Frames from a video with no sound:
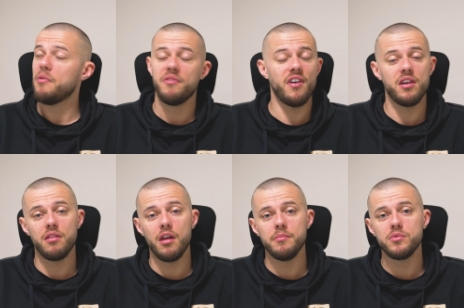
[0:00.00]
Fire
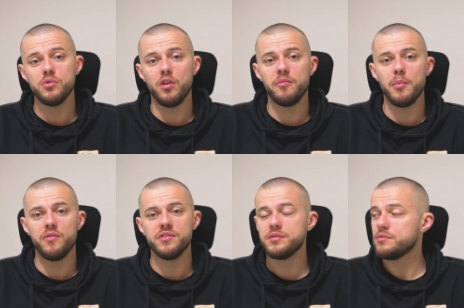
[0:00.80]
alarm going off in
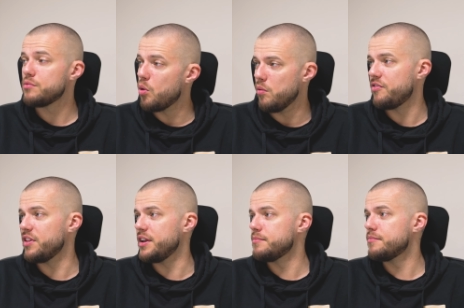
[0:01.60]
office.
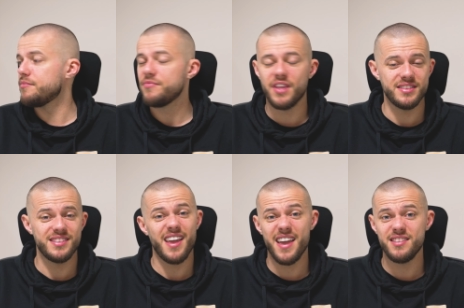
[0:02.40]
Hopefully that is a
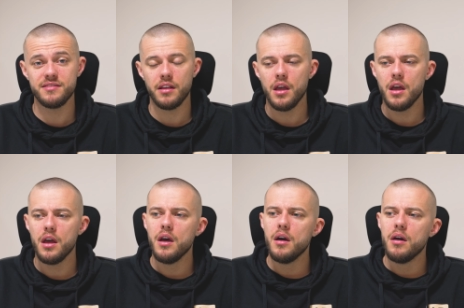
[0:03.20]
test,
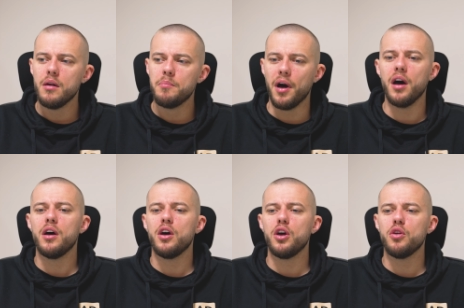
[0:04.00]
but
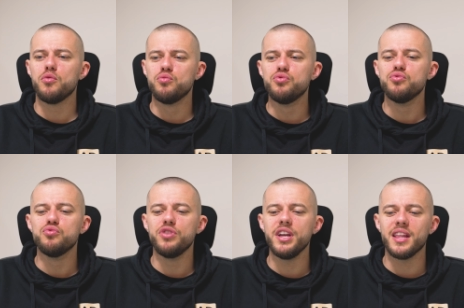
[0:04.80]

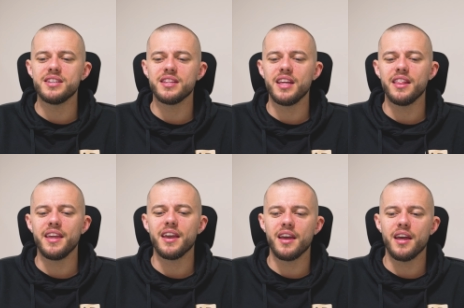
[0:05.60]
realistically,
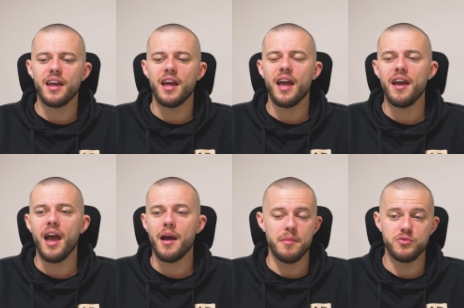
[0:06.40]
like I,
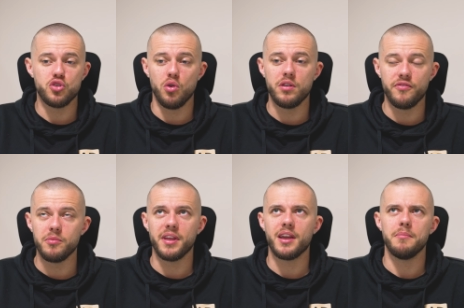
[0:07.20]
I'm just talking
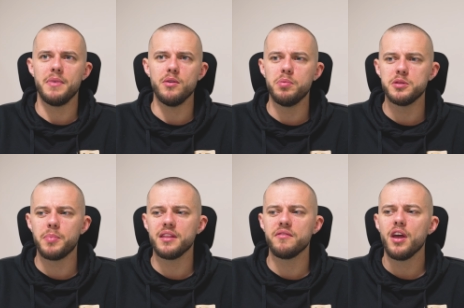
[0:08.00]
from like a male
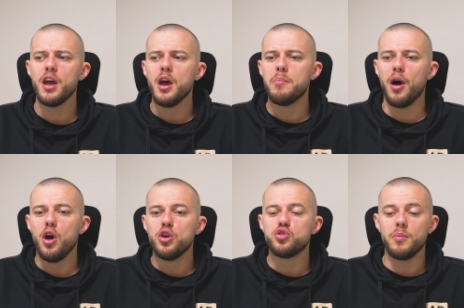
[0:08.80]
perspective. But
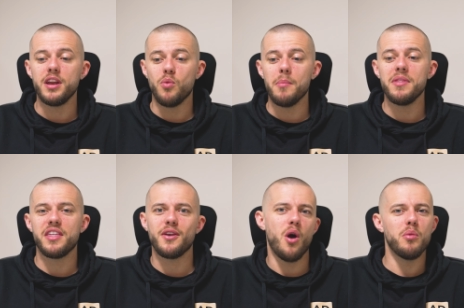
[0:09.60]
so many women
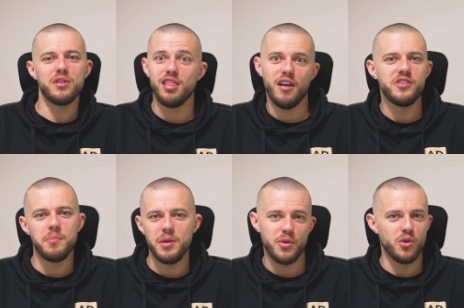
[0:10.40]
think, oh, I would love to
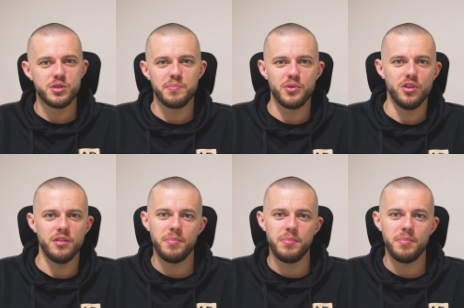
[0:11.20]
be an entrepreneur.